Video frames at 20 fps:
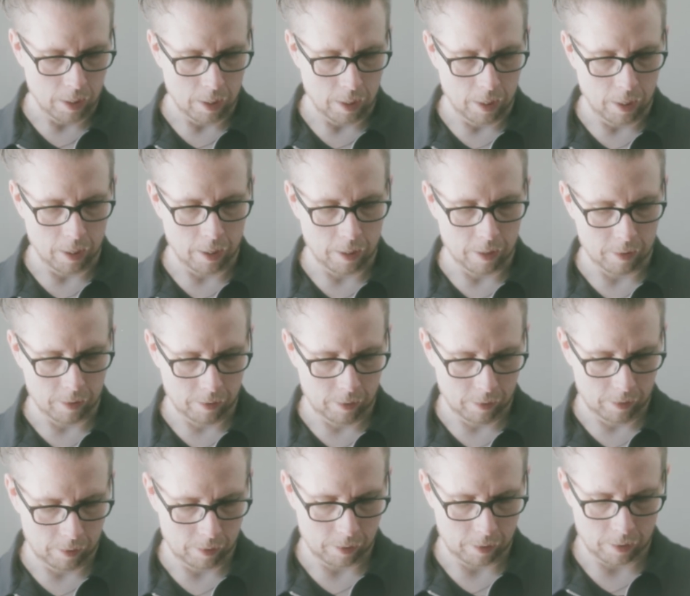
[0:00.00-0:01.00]
Uh,
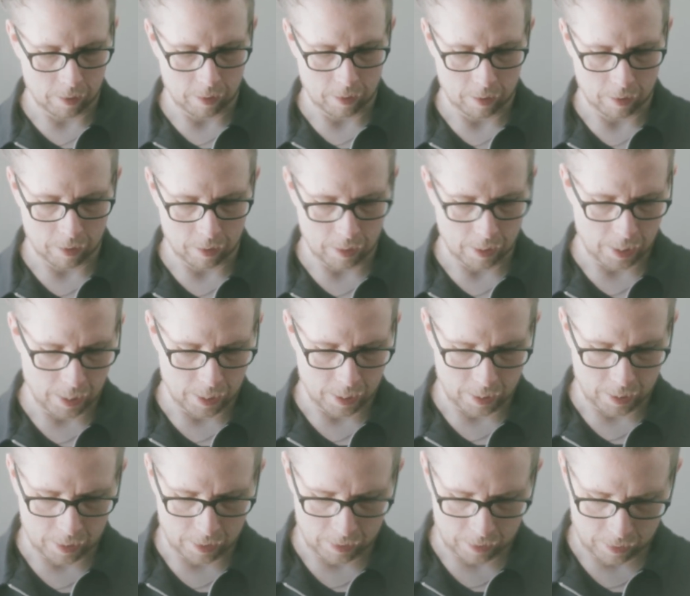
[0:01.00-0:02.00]

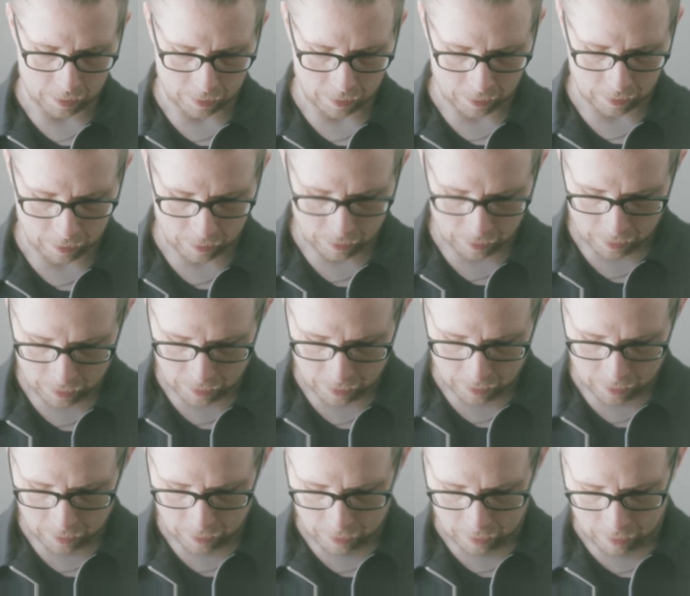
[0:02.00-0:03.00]
and
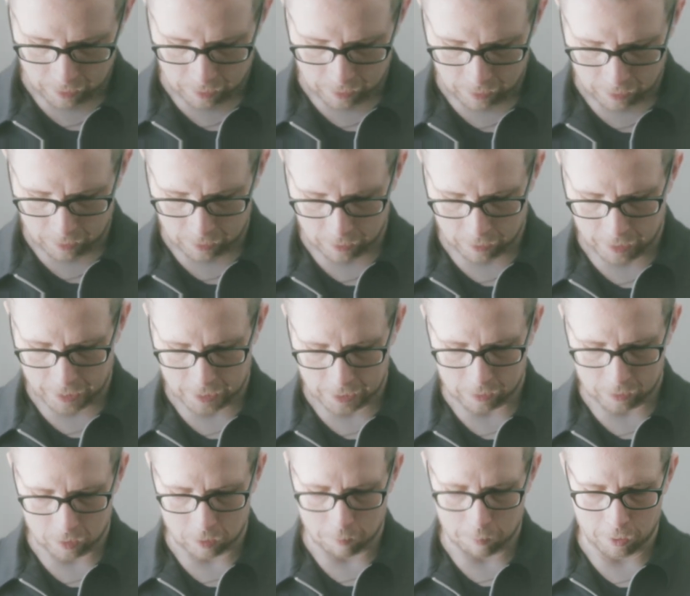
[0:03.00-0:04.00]
in the next
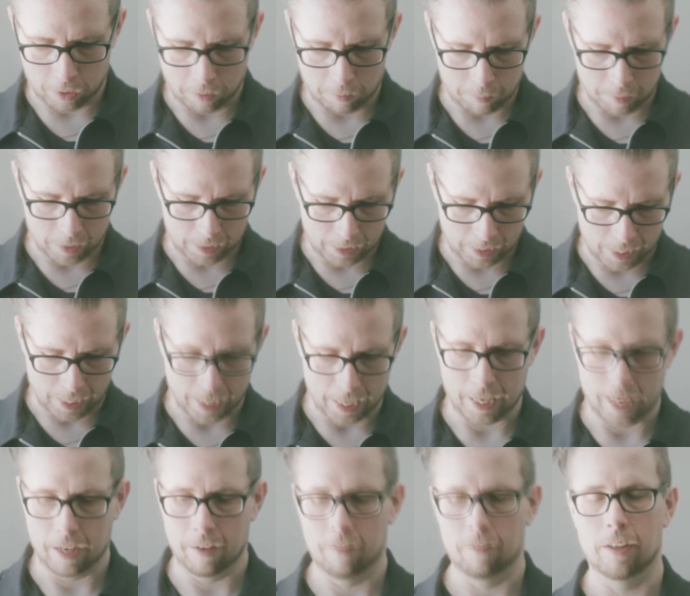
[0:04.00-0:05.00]
compartment I
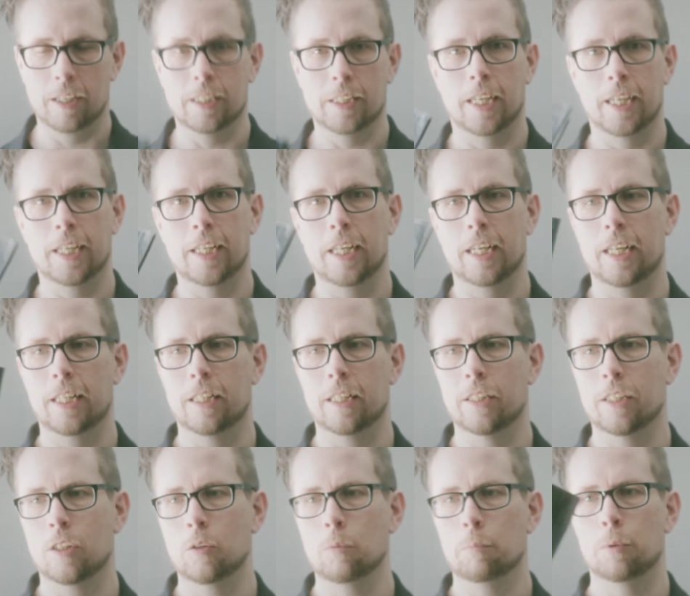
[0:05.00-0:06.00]
have a tiny little
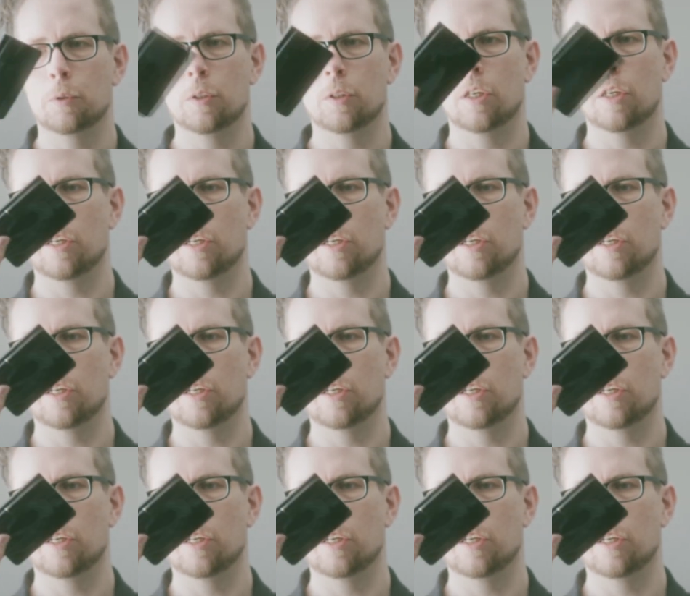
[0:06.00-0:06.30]
notebook